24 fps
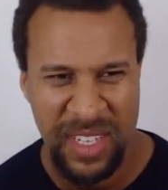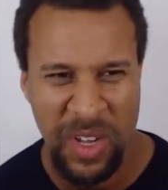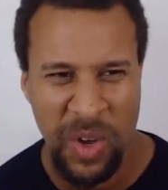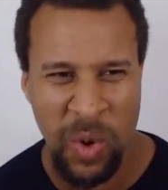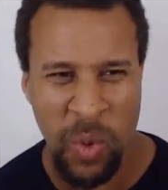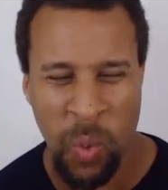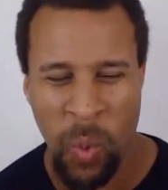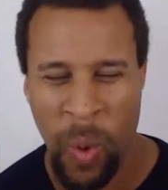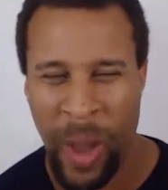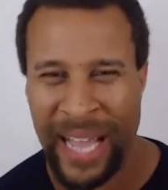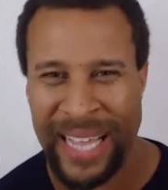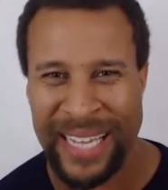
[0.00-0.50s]

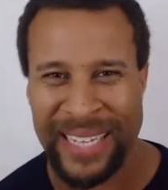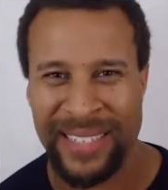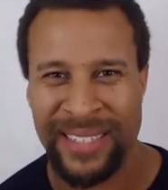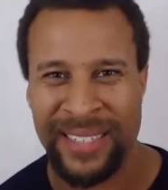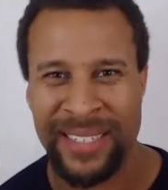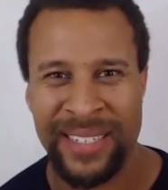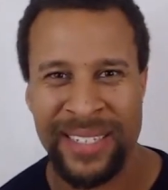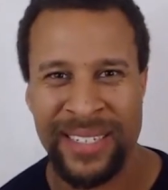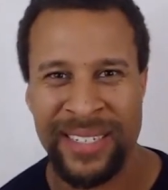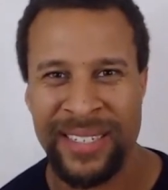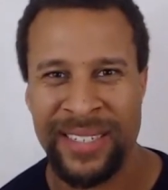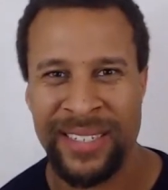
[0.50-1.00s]
white
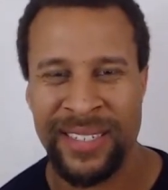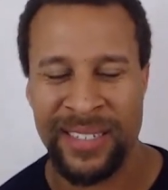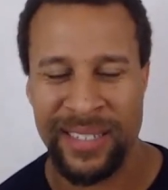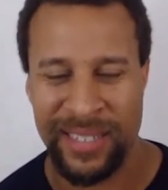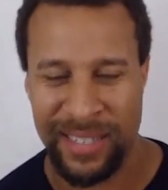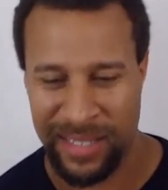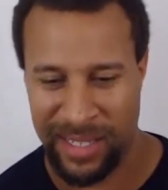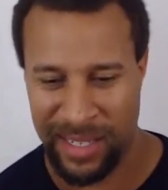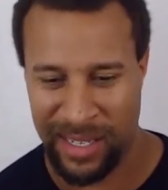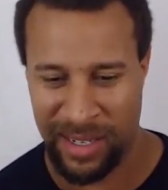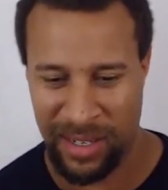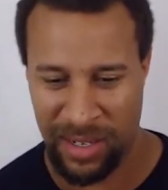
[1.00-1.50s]

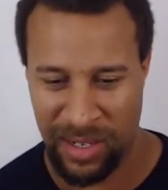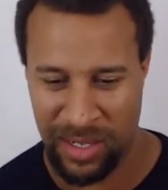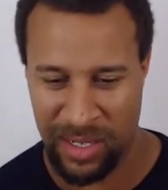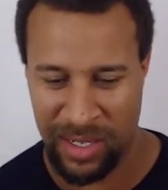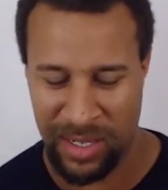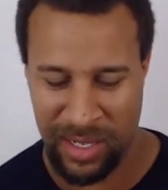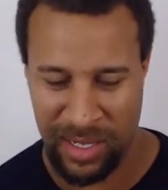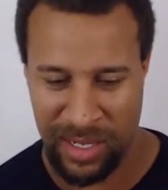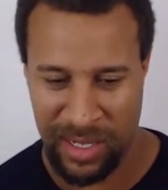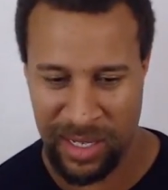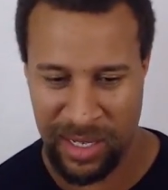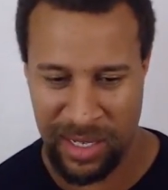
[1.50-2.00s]
or uh,
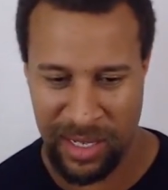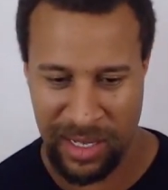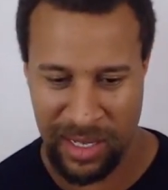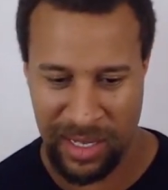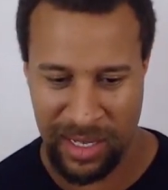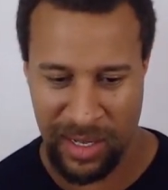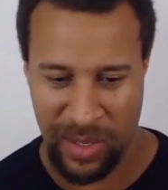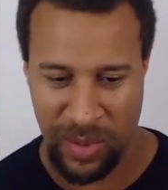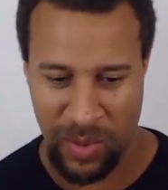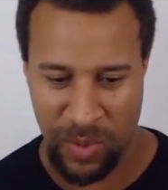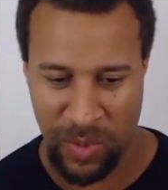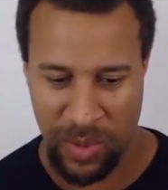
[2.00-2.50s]

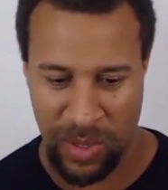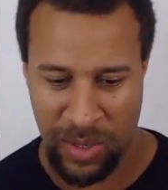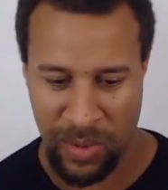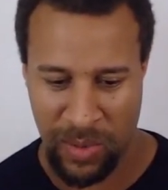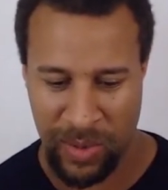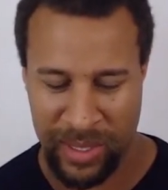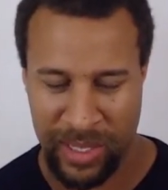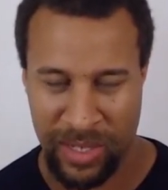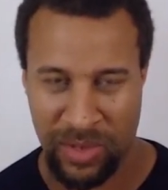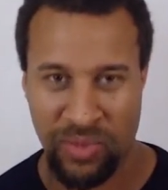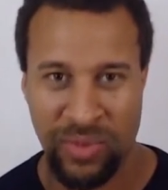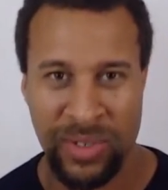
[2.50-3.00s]
with
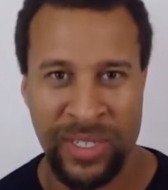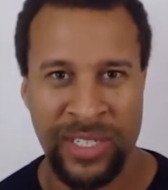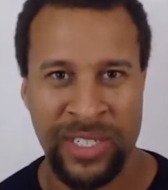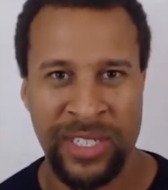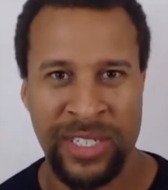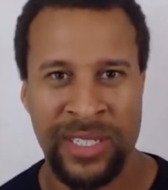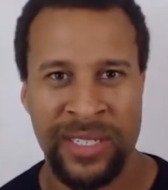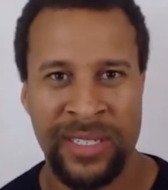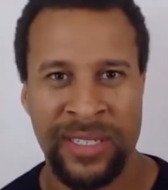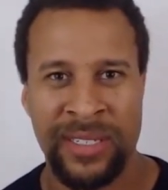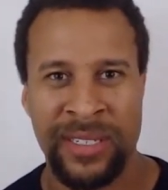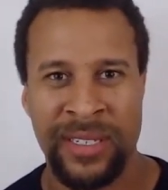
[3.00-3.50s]
the
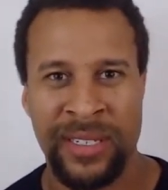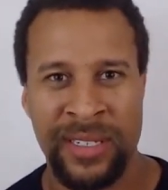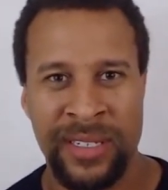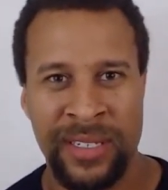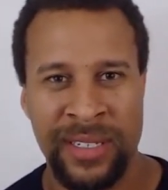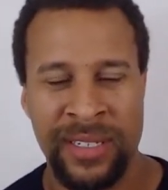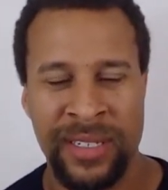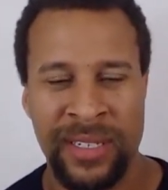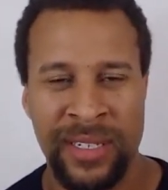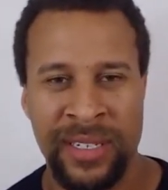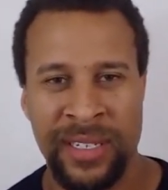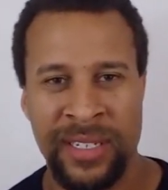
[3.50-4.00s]
ridges
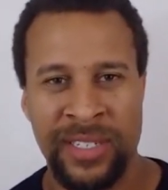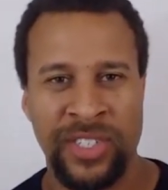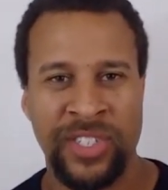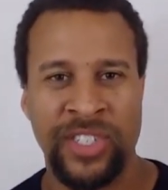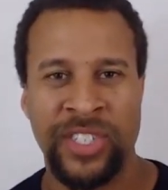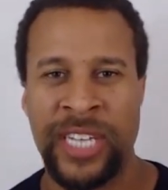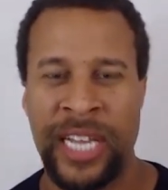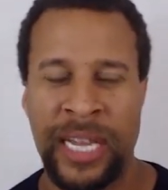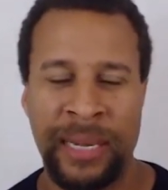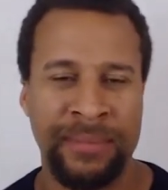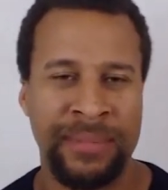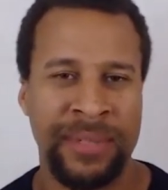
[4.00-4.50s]

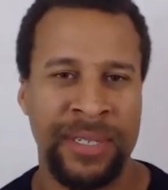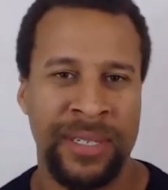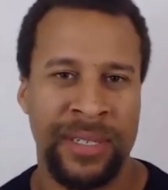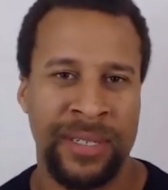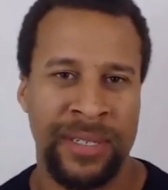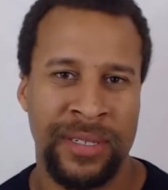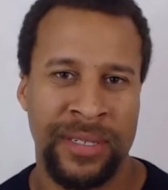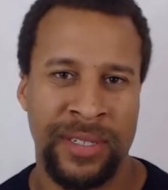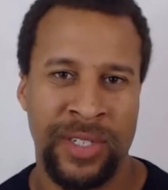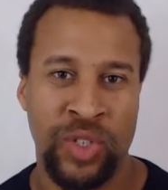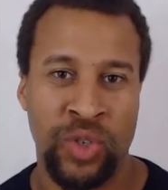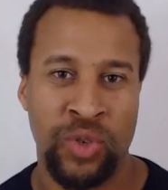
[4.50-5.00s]
shaped
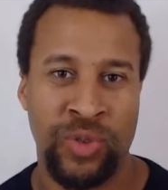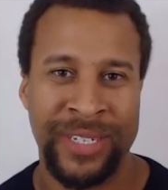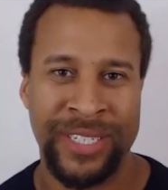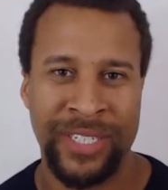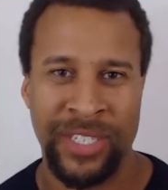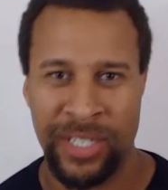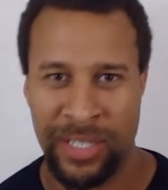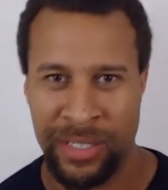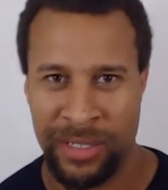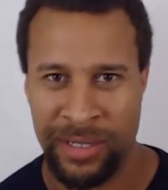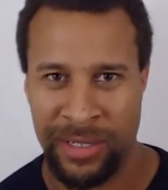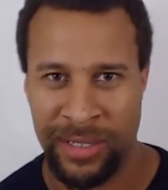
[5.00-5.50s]

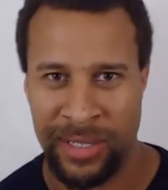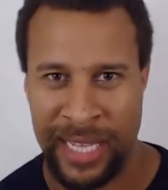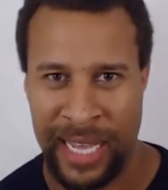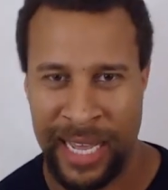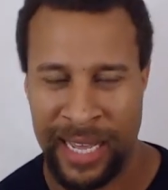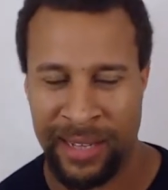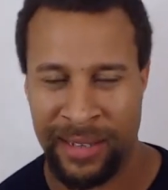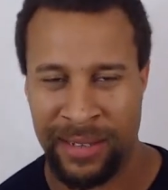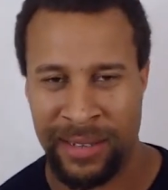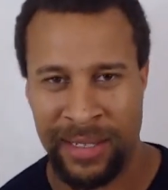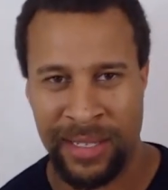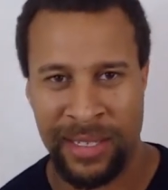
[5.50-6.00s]
creatures that
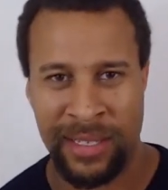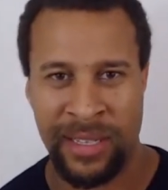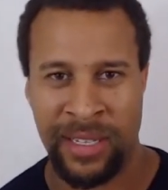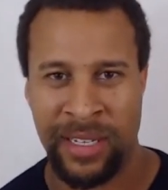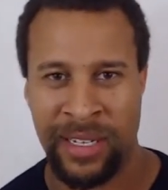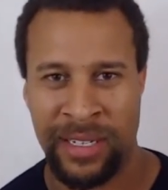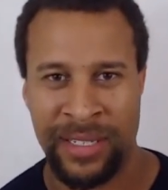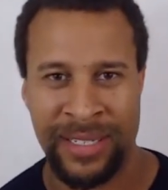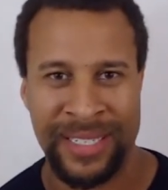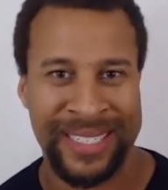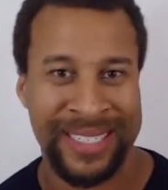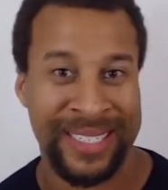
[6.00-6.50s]
look
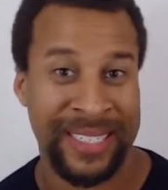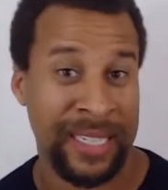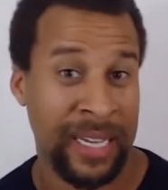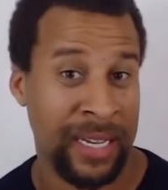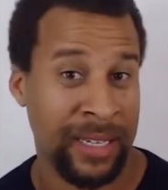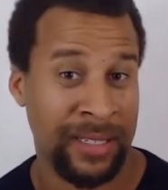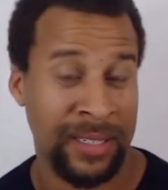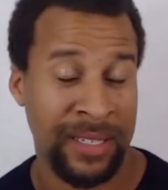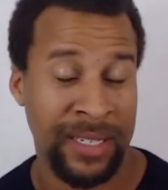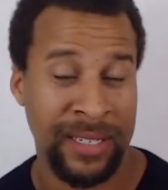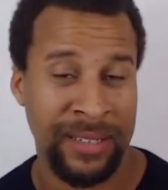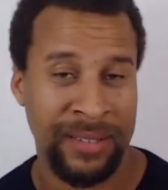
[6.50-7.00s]

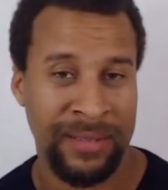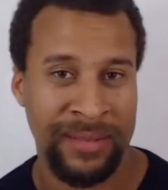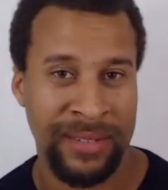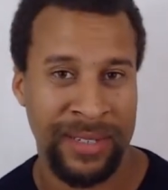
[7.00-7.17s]
disgusting.